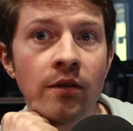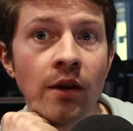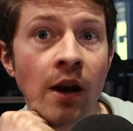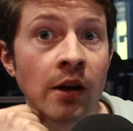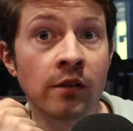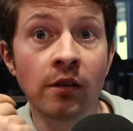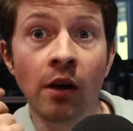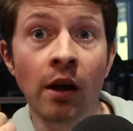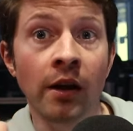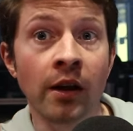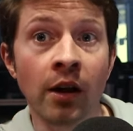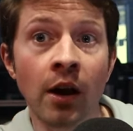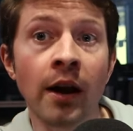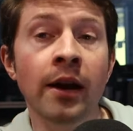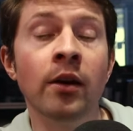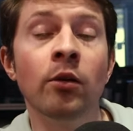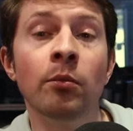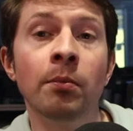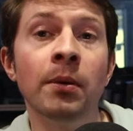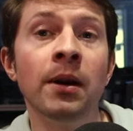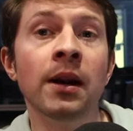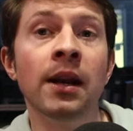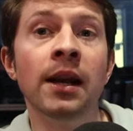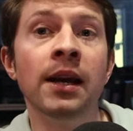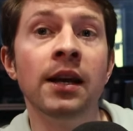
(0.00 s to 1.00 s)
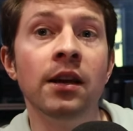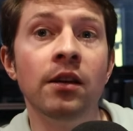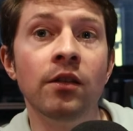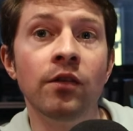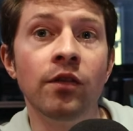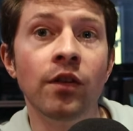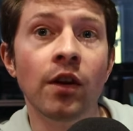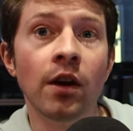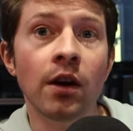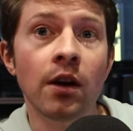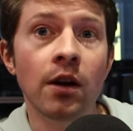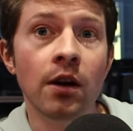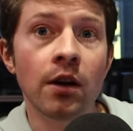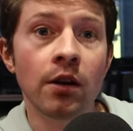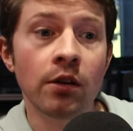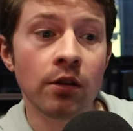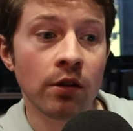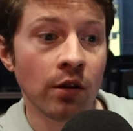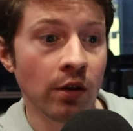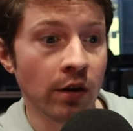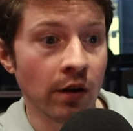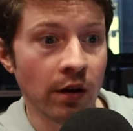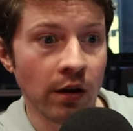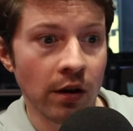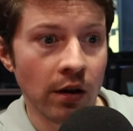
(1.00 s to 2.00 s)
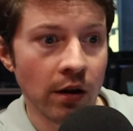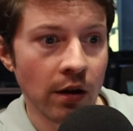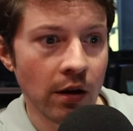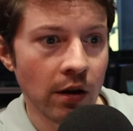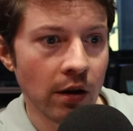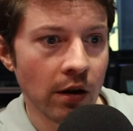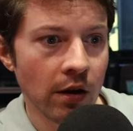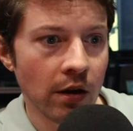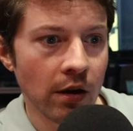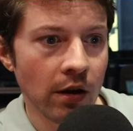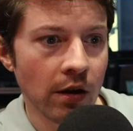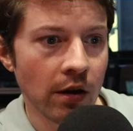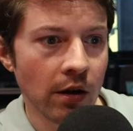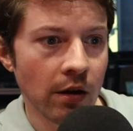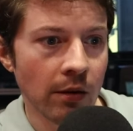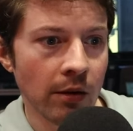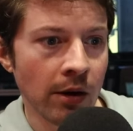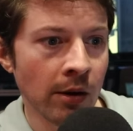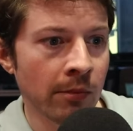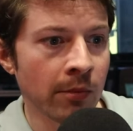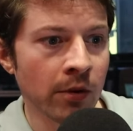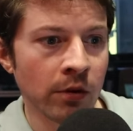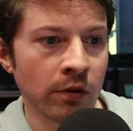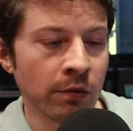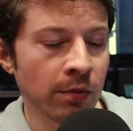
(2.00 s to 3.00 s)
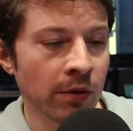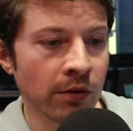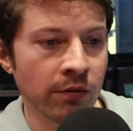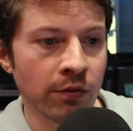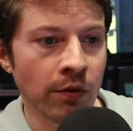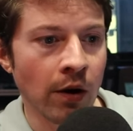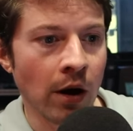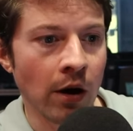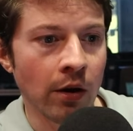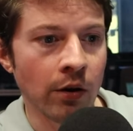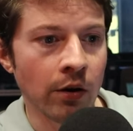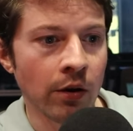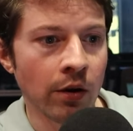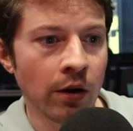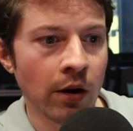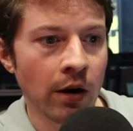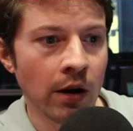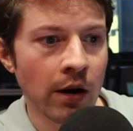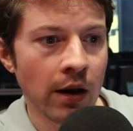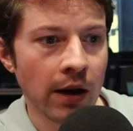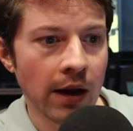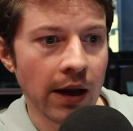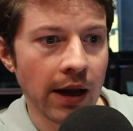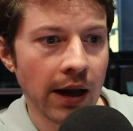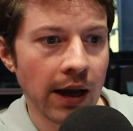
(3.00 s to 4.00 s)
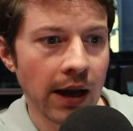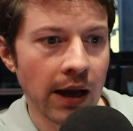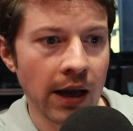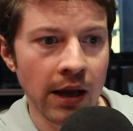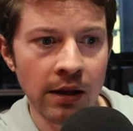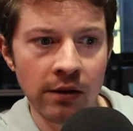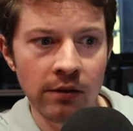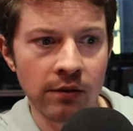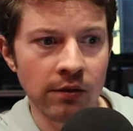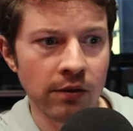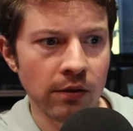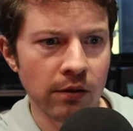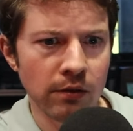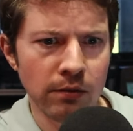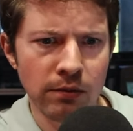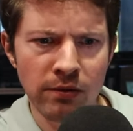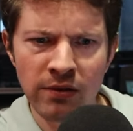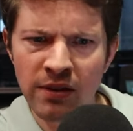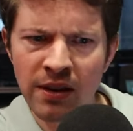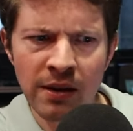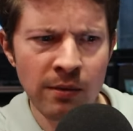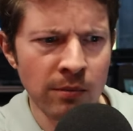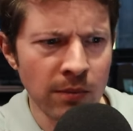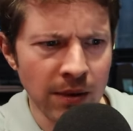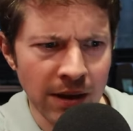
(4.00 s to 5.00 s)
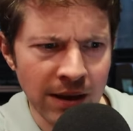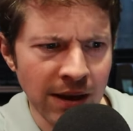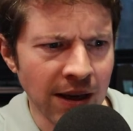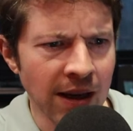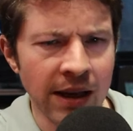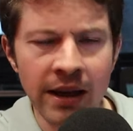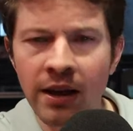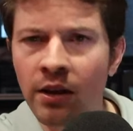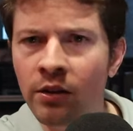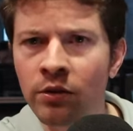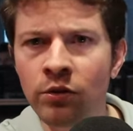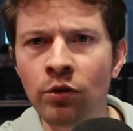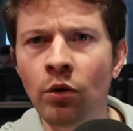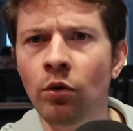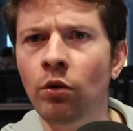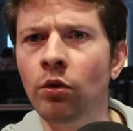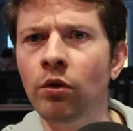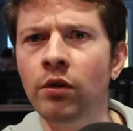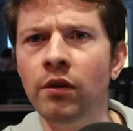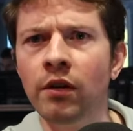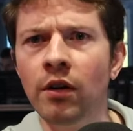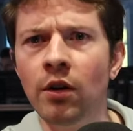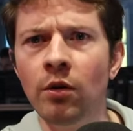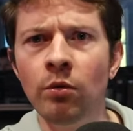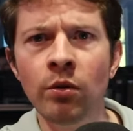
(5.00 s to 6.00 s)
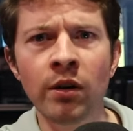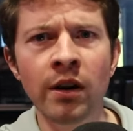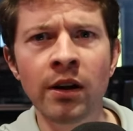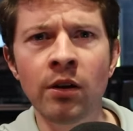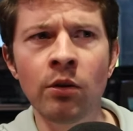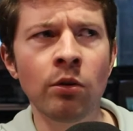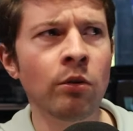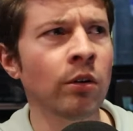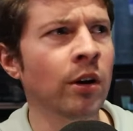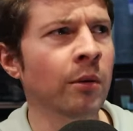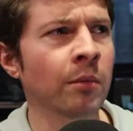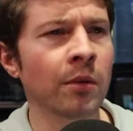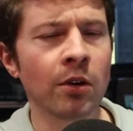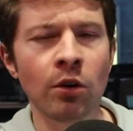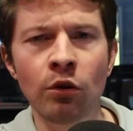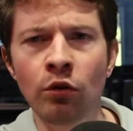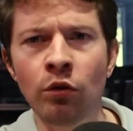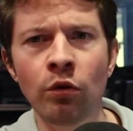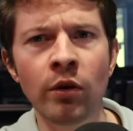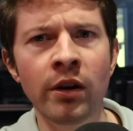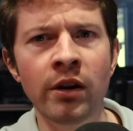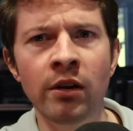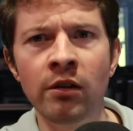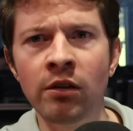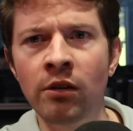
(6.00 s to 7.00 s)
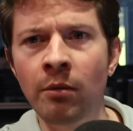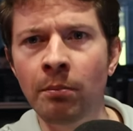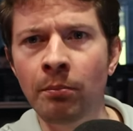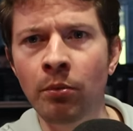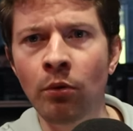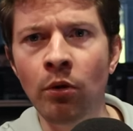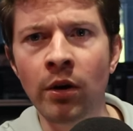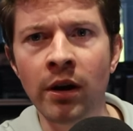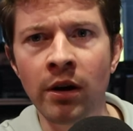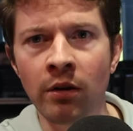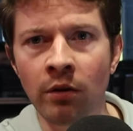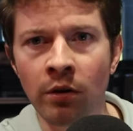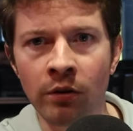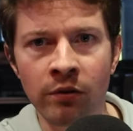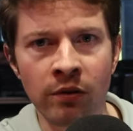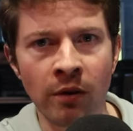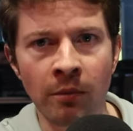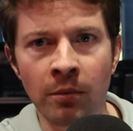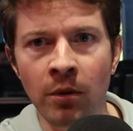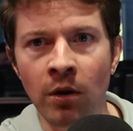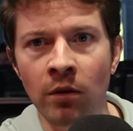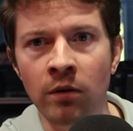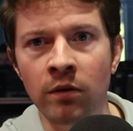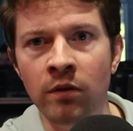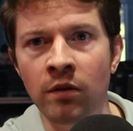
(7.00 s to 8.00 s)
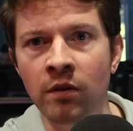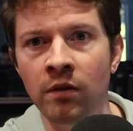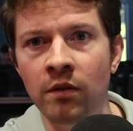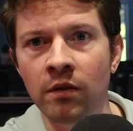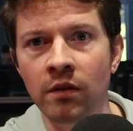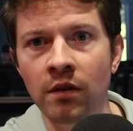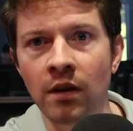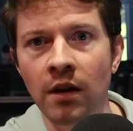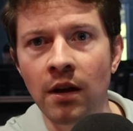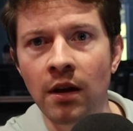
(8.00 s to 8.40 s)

I cannot believe that Emil Smith Rowe is seemingly adored. What do they call him? The Croydon De Bruyne or some nonsense.